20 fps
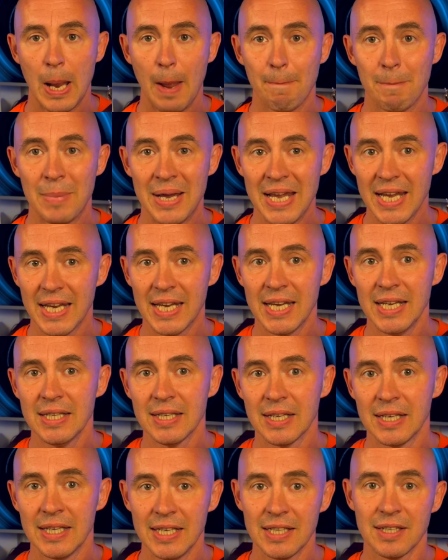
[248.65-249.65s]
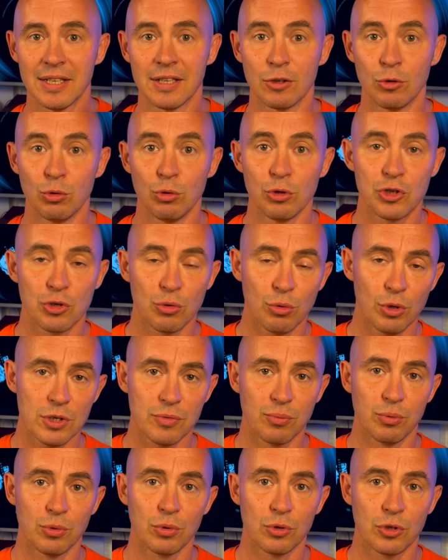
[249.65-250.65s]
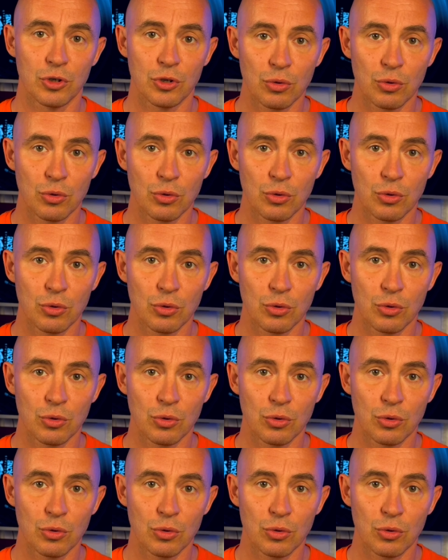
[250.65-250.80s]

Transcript: making it a good choice for